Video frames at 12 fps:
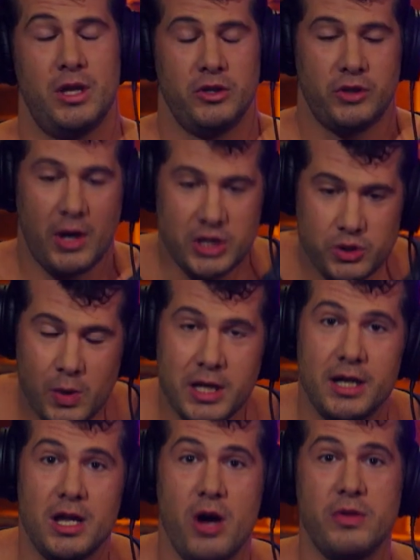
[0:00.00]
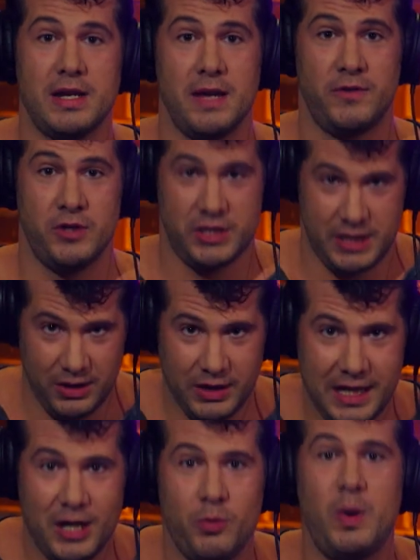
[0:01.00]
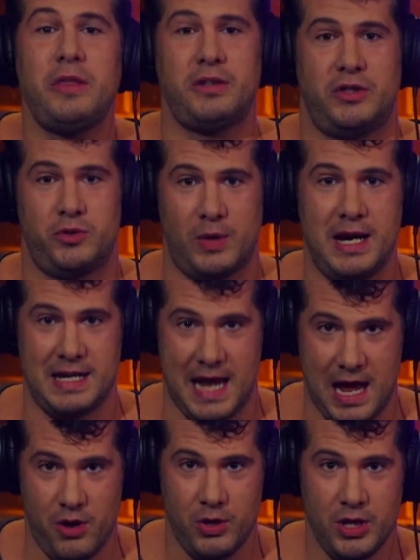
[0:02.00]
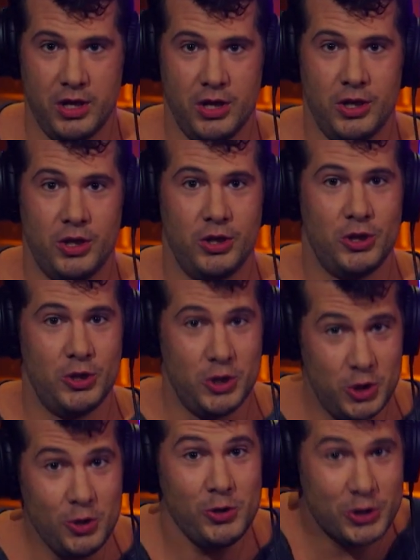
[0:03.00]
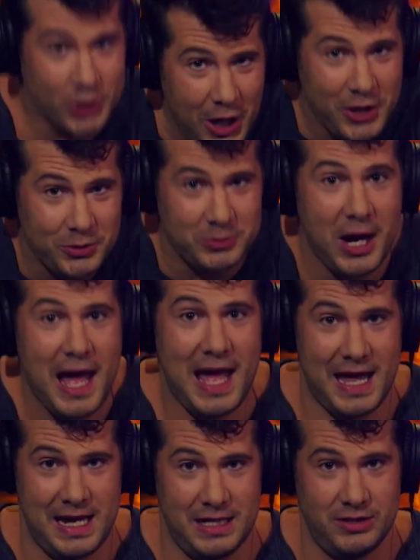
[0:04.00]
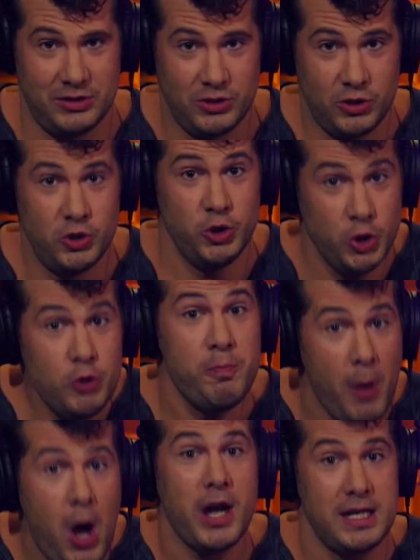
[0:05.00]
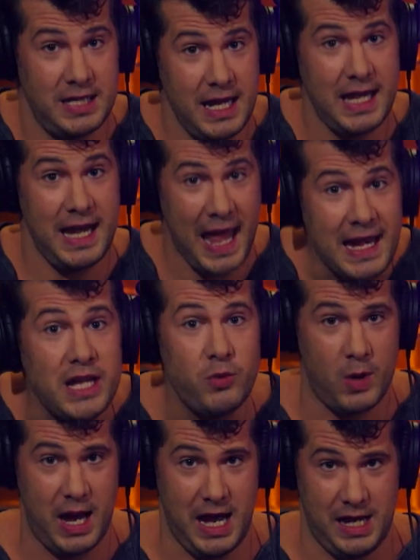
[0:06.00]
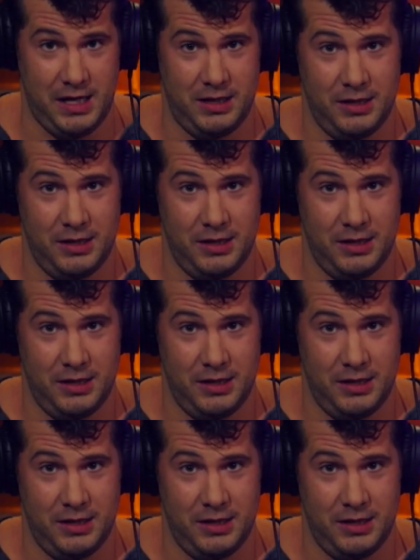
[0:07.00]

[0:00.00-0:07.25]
So I just want you to know that if you're still here with us right now, you saw the ride, you bought a ticket anyway.